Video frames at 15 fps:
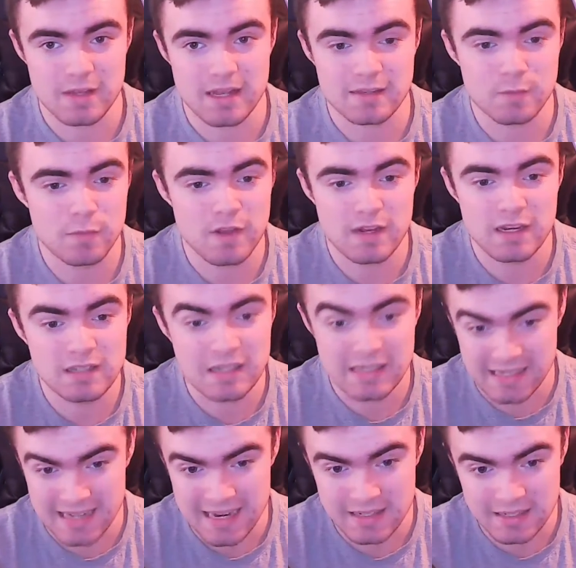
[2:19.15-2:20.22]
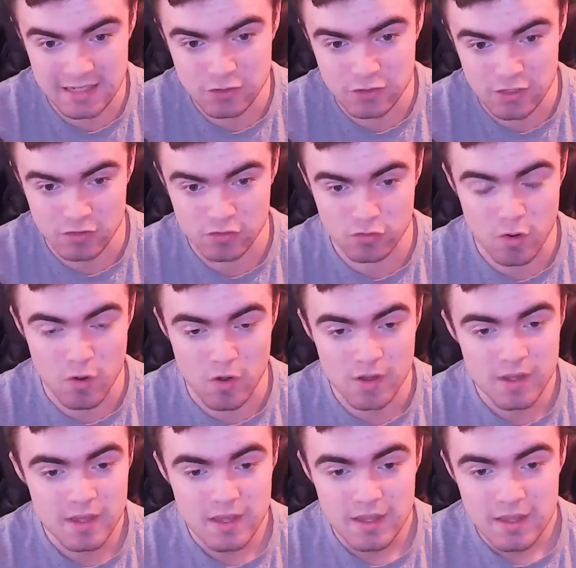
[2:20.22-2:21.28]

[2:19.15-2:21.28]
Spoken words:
Like, to be fair, like again, like, literally a draw